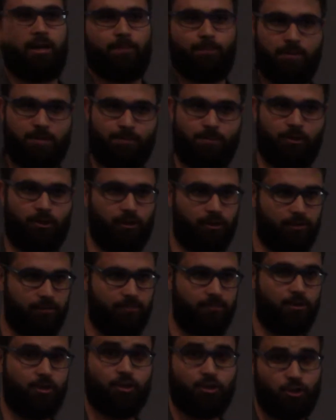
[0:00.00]
and up is plural,
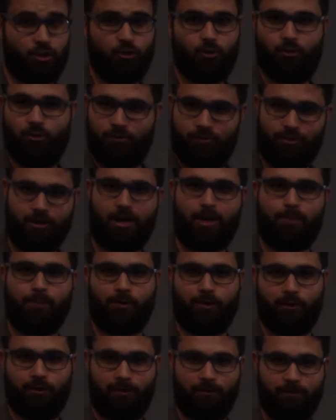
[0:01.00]
2 they're not
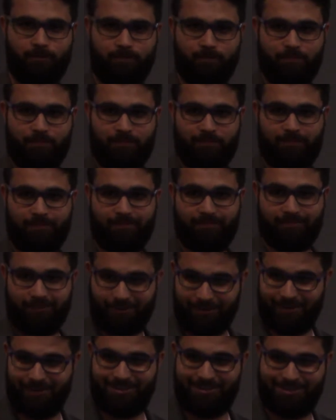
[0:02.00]
plural.
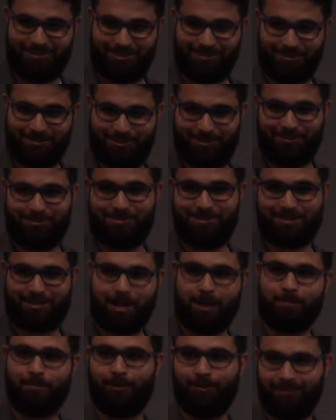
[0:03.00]
All right, so 2 is a
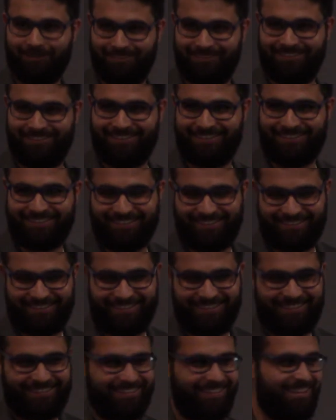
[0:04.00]
couple.
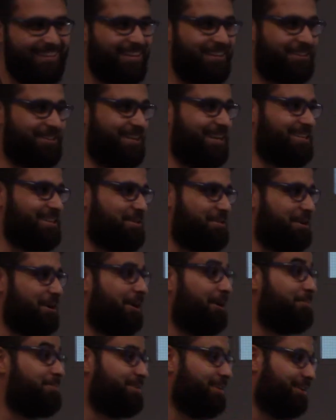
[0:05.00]
So that's how the
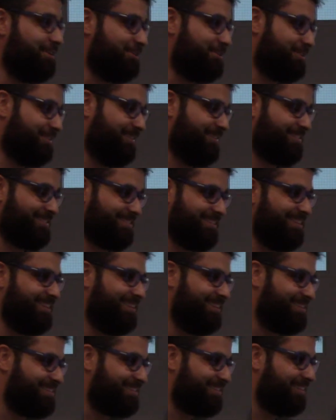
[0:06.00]
Arabs see
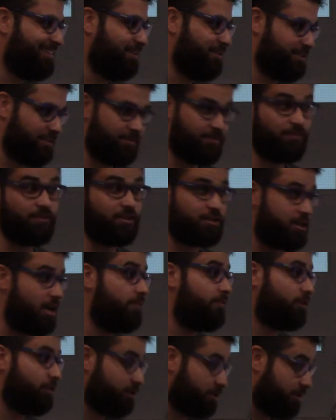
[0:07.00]
it. It's a
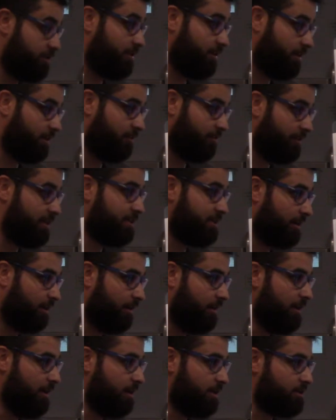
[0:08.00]
philosophical
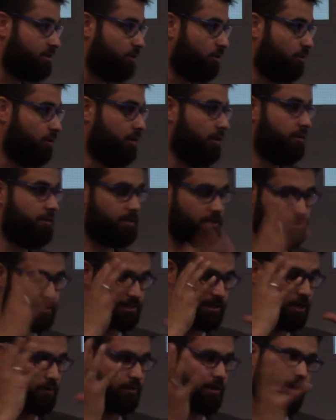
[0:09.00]
reason. So this is
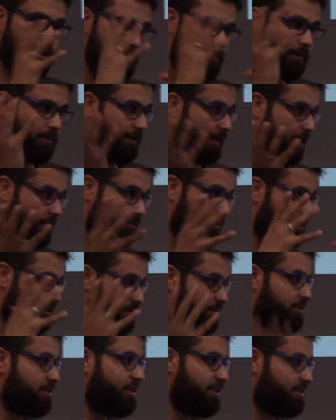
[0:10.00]
just how the Arabic language
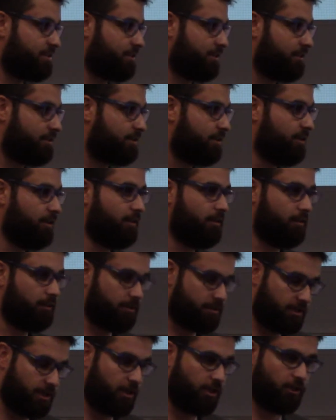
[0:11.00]
just sees things.
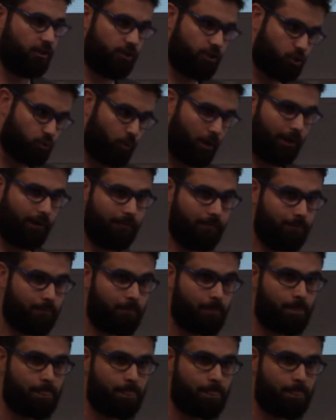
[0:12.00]
Singular is 1,